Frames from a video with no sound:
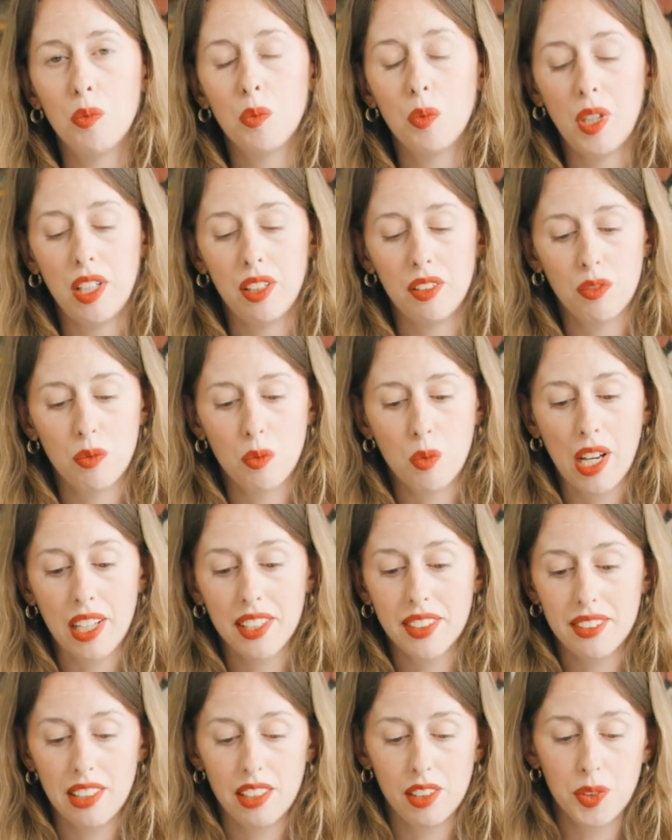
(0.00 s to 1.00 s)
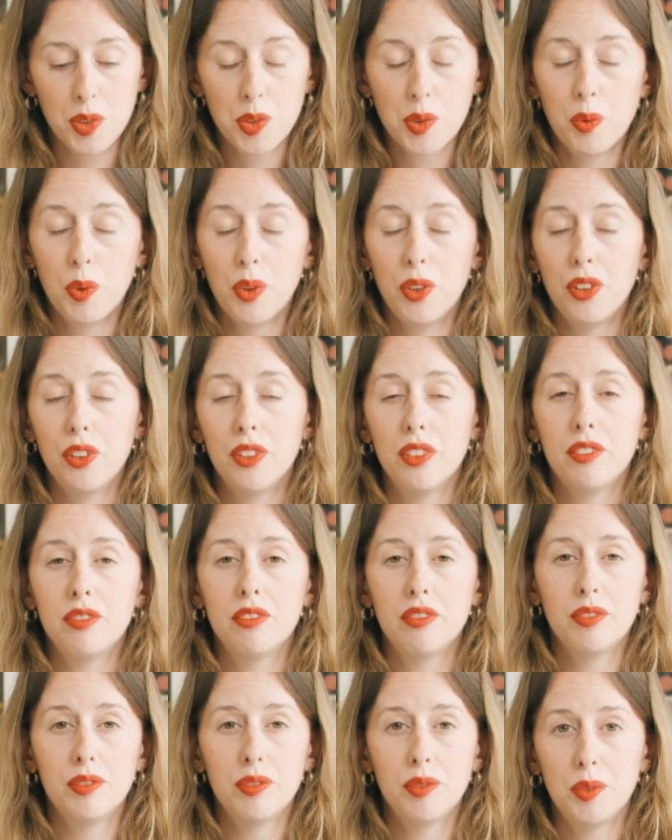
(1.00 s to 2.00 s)
when wax seals were
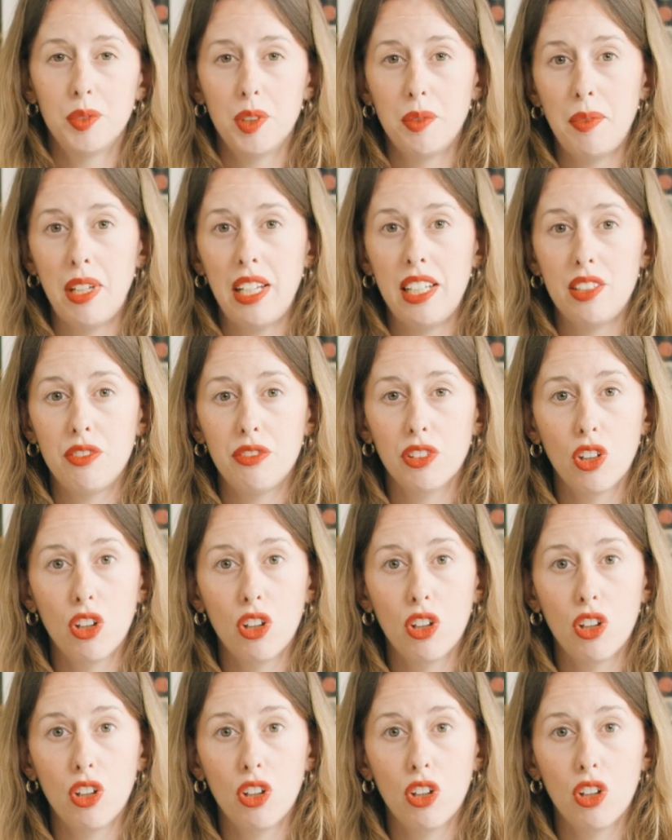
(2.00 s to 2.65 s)
made for